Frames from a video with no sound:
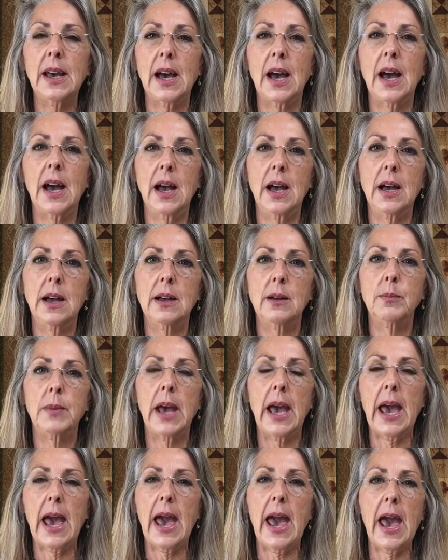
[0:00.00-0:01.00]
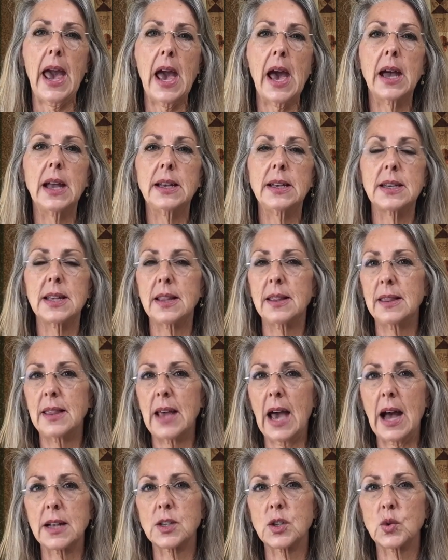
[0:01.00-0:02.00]
And
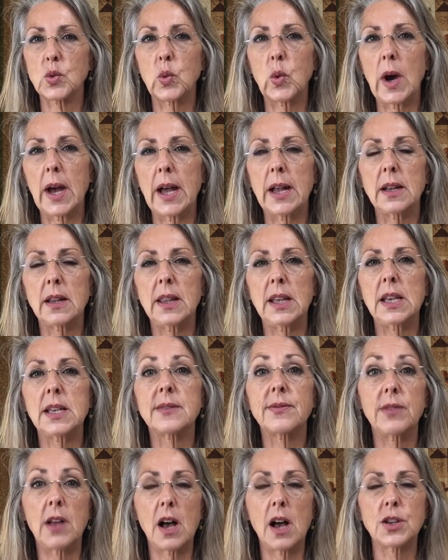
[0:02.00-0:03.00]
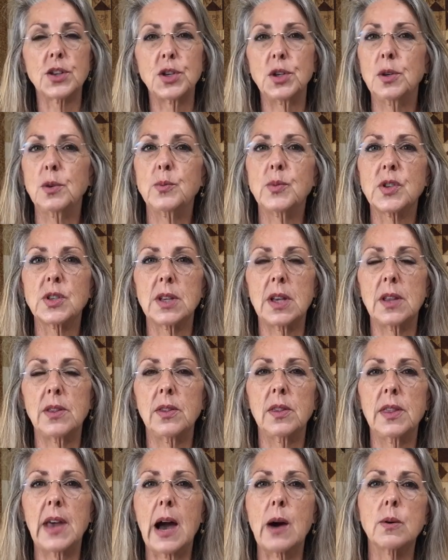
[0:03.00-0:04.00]
that's what these floss tubes,
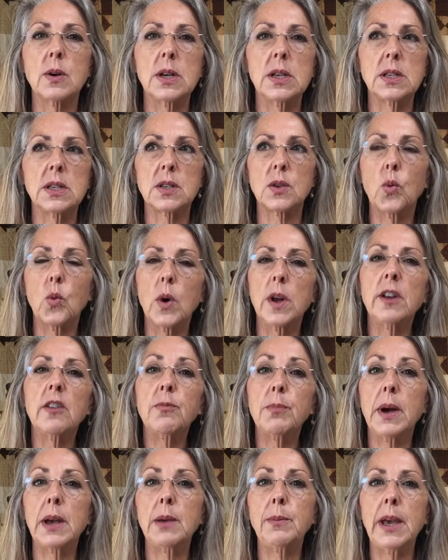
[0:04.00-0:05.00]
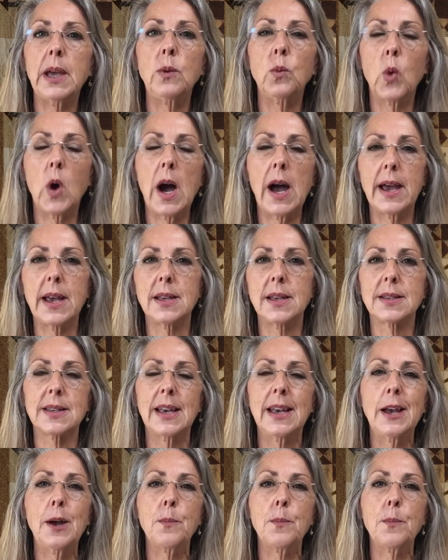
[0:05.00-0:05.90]
that was one of my main whys.